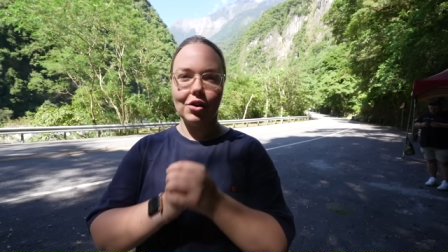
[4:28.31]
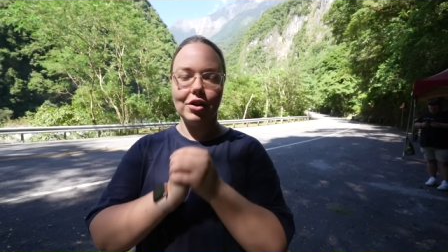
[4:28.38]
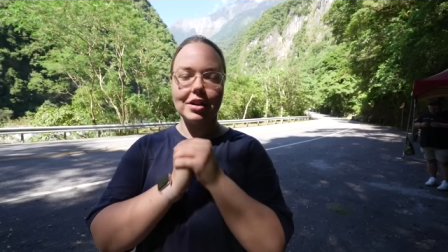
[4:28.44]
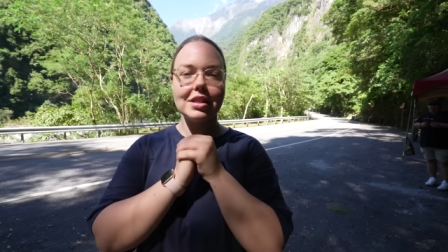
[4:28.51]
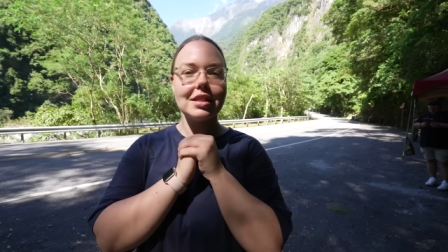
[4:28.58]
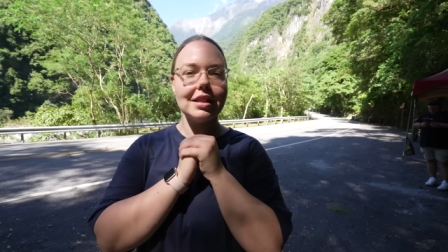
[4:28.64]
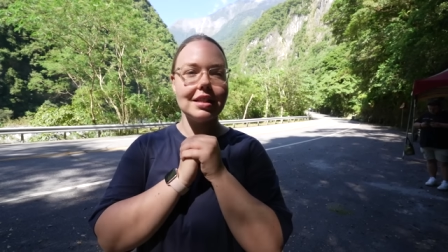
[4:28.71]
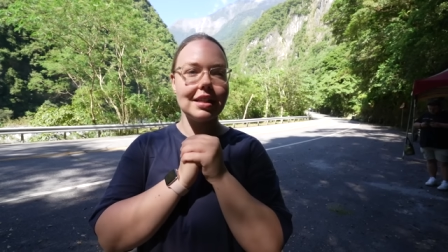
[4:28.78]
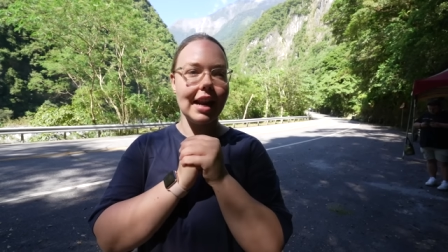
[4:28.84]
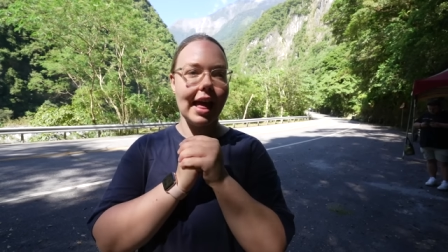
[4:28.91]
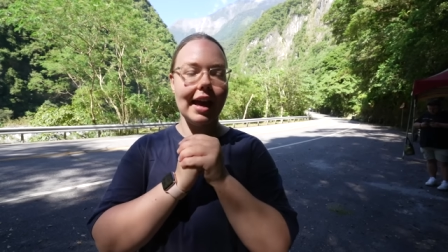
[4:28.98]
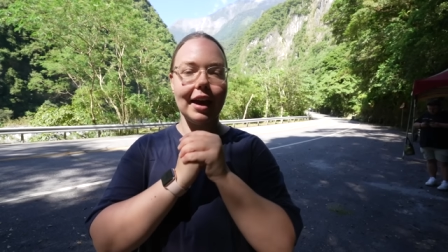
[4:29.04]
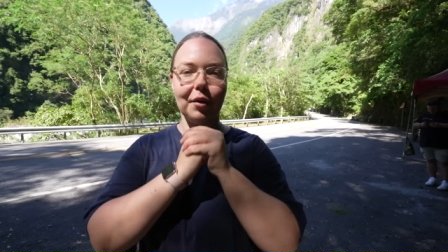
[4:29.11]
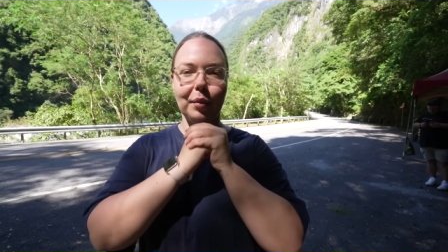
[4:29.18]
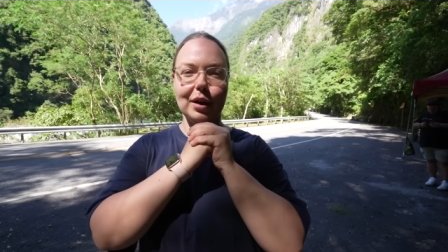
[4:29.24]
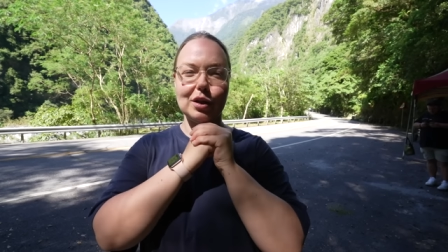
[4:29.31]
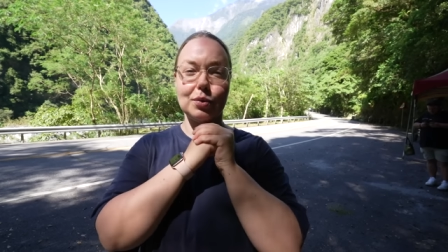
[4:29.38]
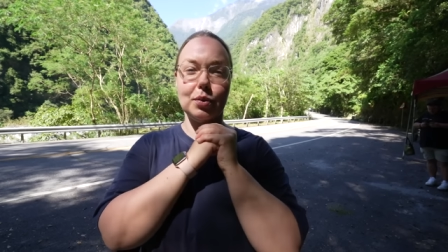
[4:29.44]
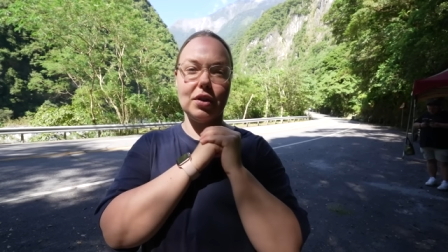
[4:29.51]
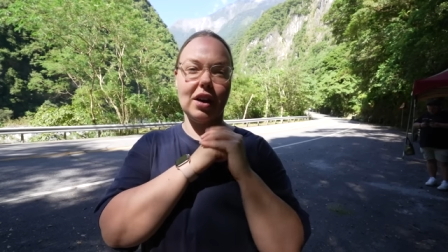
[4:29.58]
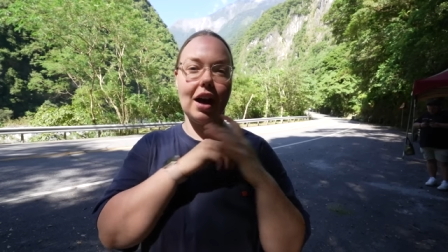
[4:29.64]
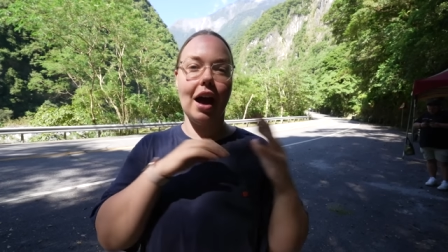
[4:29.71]
honestly today we just
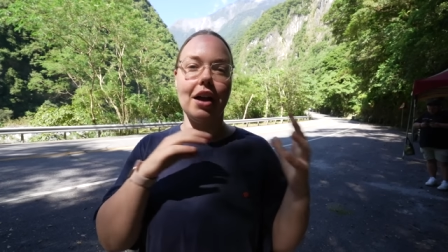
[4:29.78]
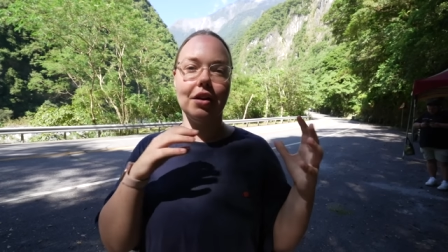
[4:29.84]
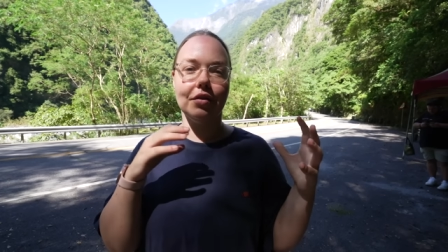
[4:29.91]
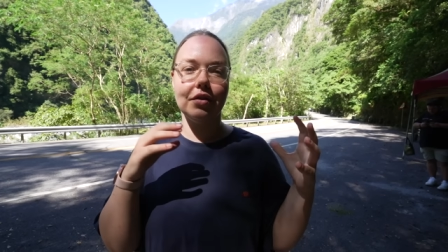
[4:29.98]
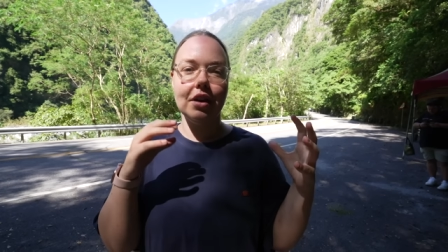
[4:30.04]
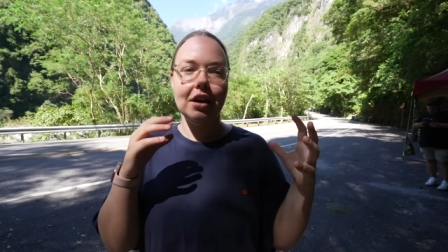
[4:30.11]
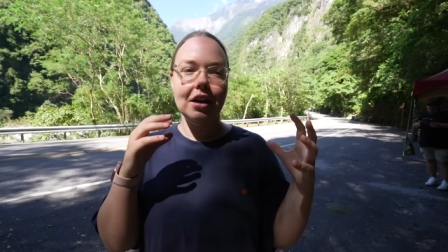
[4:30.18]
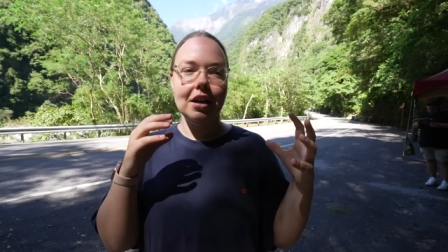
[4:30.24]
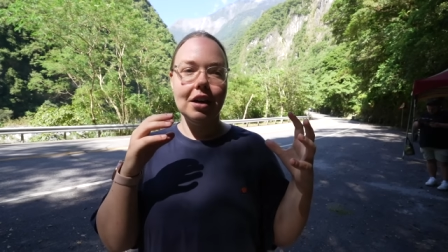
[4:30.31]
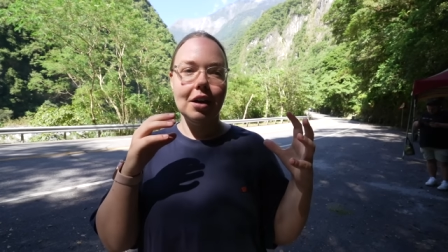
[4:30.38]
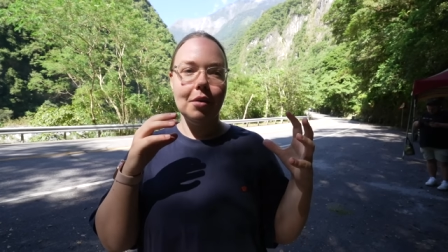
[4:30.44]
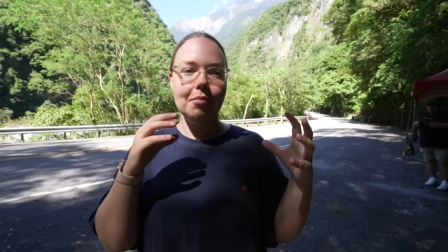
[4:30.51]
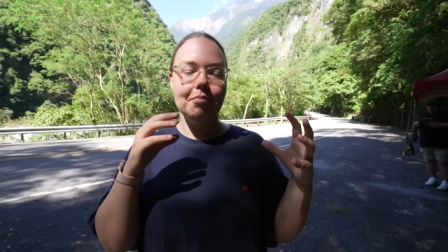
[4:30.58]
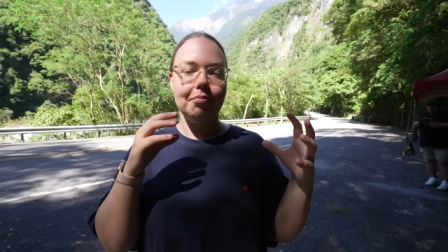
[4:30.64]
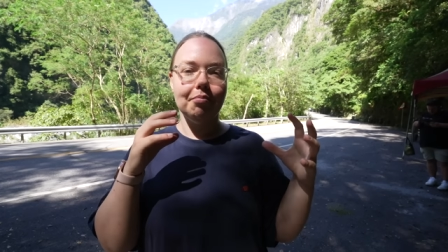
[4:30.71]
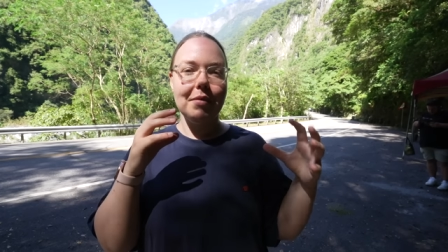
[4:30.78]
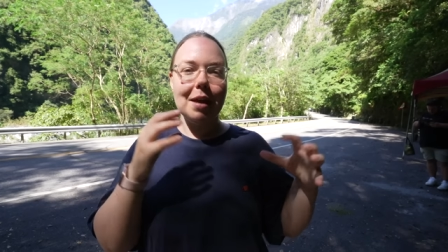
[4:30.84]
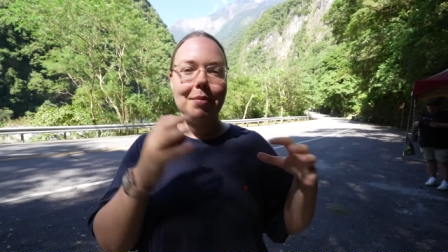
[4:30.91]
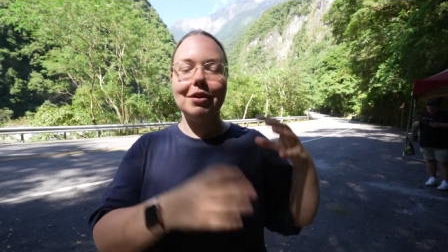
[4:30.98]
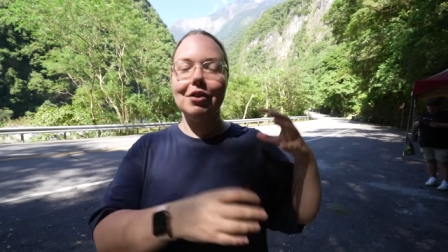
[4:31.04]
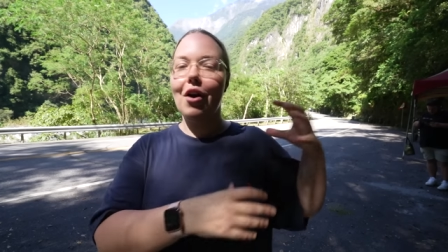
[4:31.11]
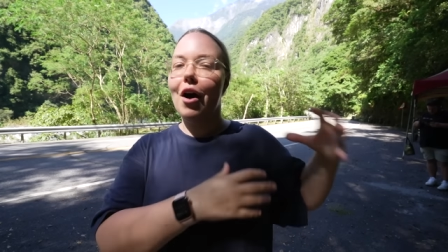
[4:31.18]
want to kind of
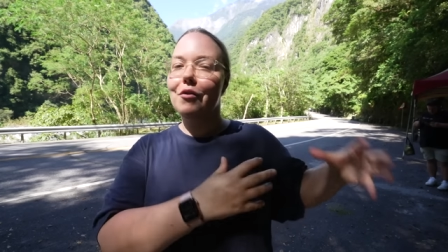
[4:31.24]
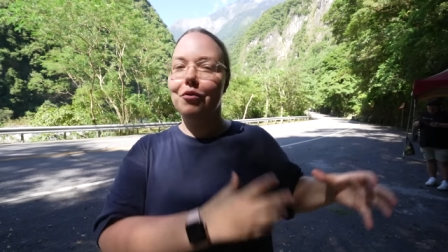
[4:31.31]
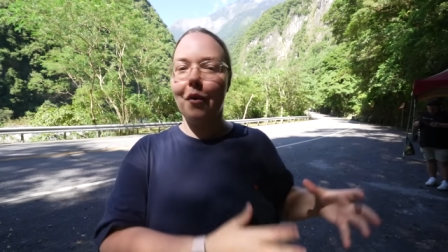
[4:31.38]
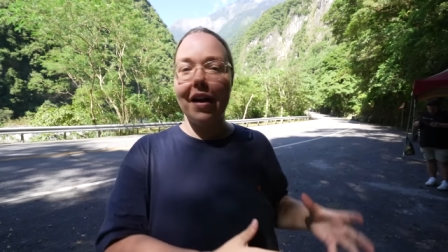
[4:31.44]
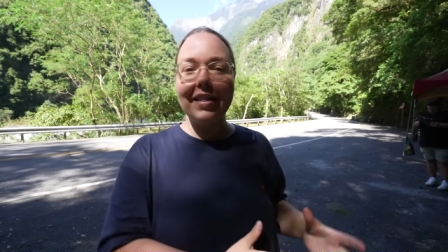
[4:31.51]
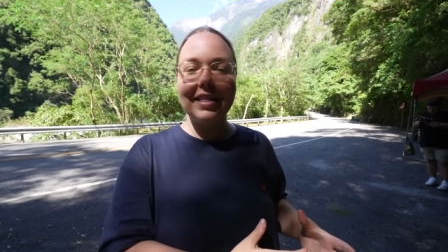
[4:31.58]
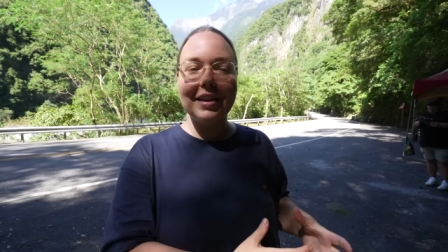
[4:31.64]
maybe not avoid